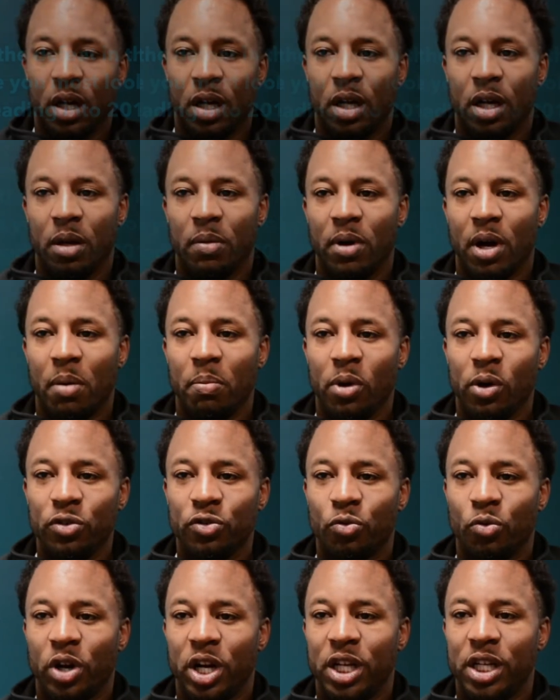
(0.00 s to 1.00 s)
Uh, I'm
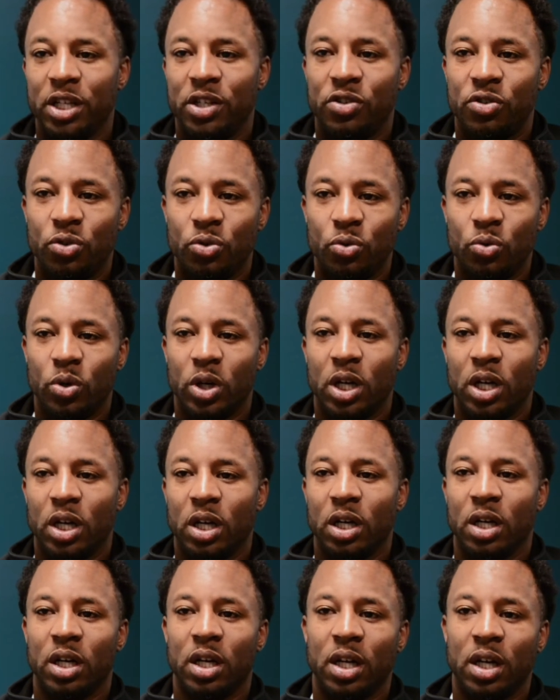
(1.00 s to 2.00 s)
most ready to
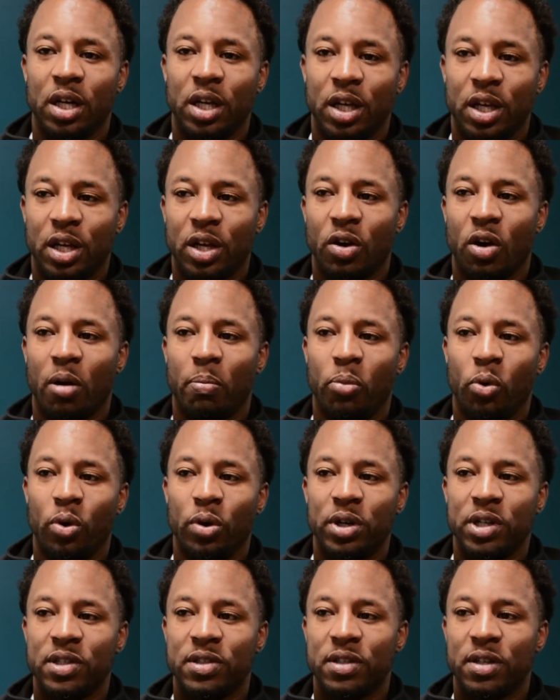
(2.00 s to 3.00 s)
uh, get our
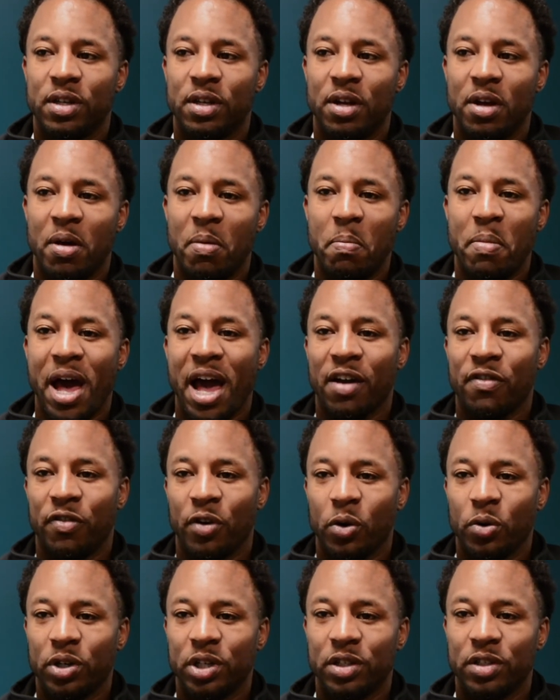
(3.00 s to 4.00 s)
boys back
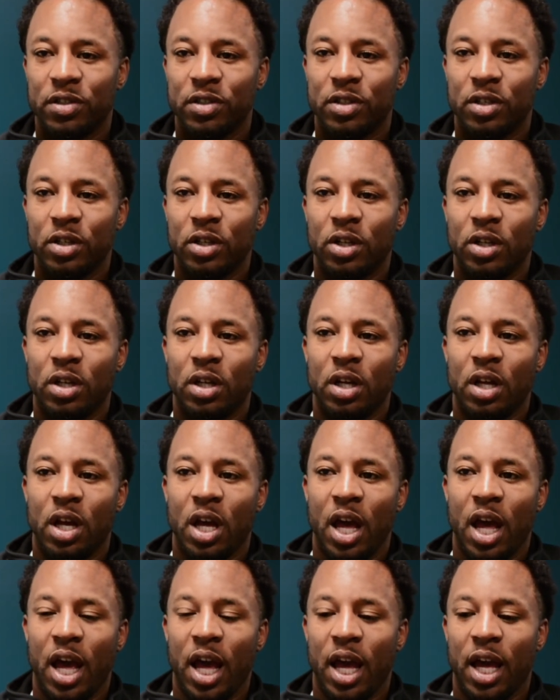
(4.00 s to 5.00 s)
focused
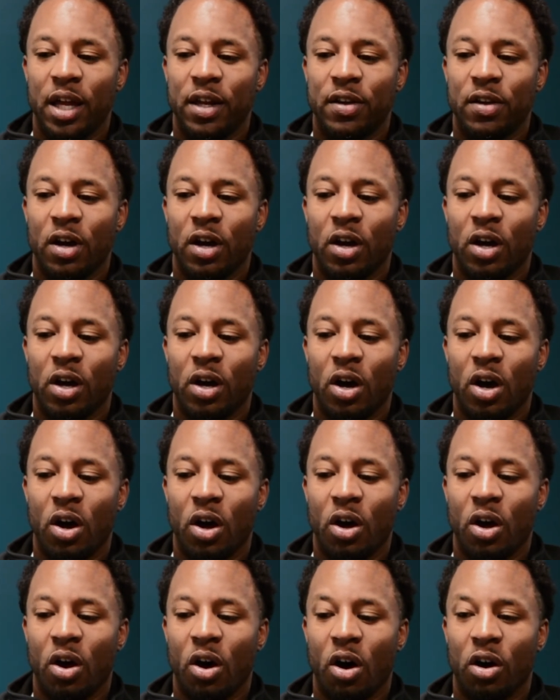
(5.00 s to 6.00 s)
and uh,
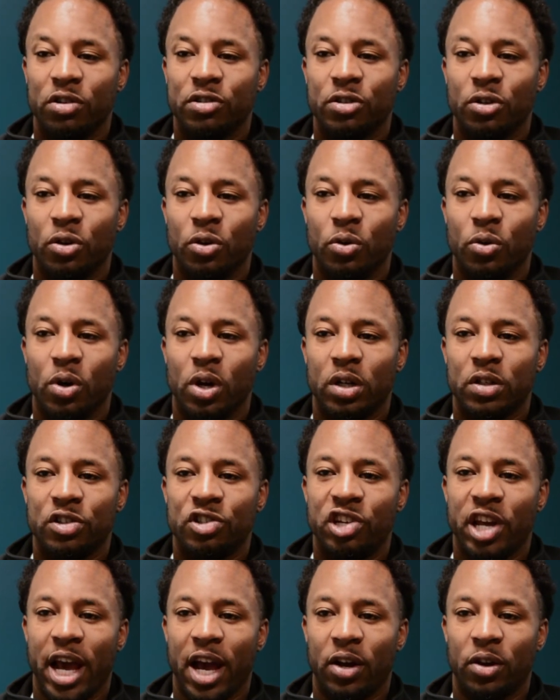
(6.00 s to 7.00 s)
also
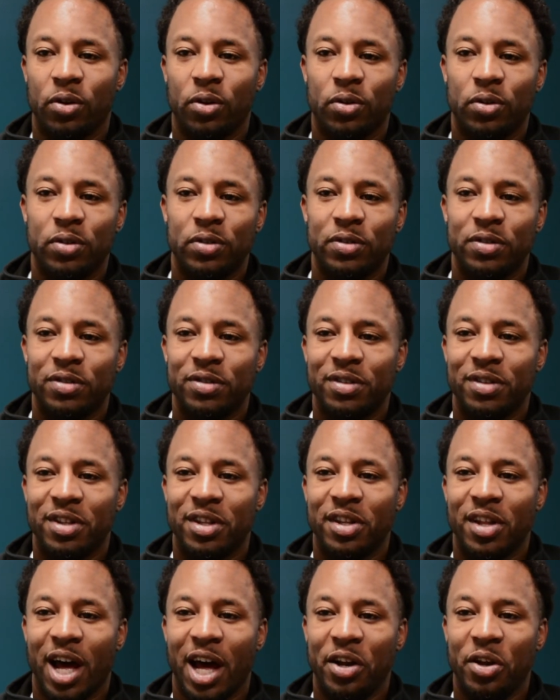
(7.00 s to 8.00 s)
channel,
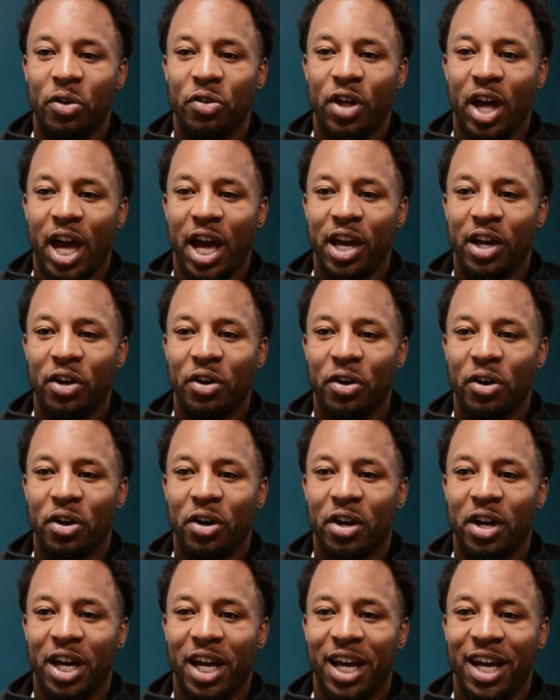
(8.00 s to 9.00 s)
I know the
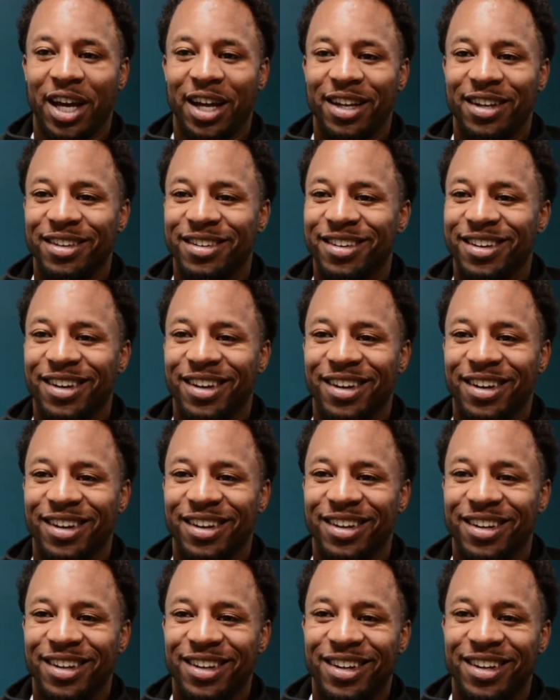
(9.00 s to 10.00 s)
anger and
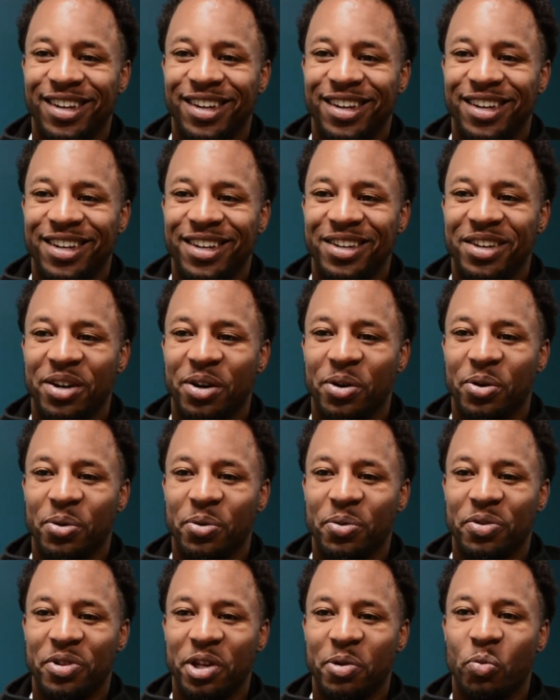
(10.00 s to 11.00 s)
uh, you know
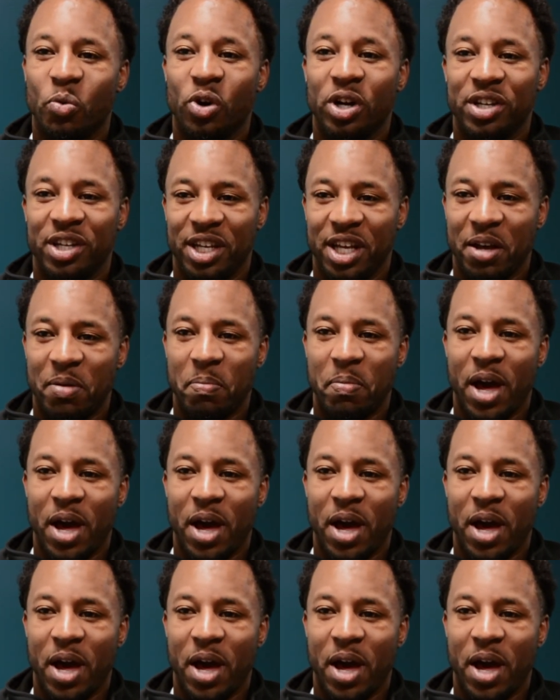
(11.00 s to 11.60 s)
them wanting to get